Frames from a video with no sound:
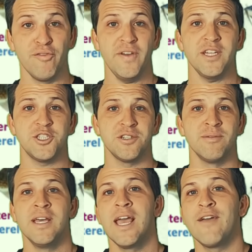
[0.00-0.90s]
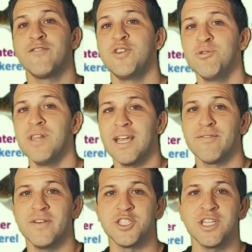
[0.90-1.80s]
fish! If you like
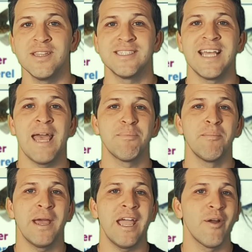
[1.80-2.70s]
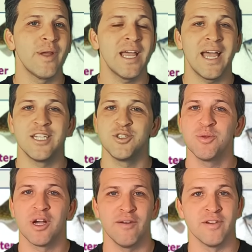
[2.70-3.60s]
fishing, the Tampa Bay area has you
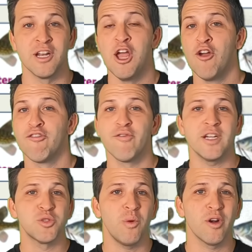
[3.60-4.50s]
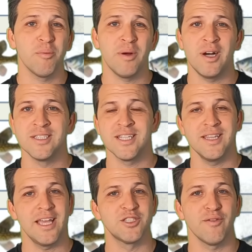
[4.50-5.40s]
covered. Freshwater ponds and
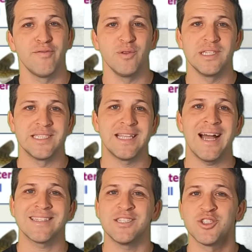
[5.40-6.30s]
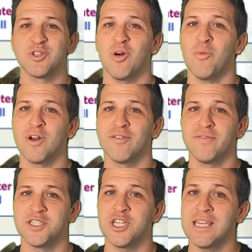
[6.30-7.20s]
lakes are fully stocked and saltwater
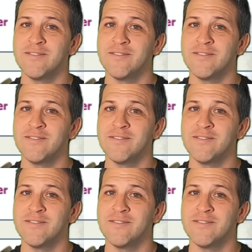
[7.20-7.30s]
fishing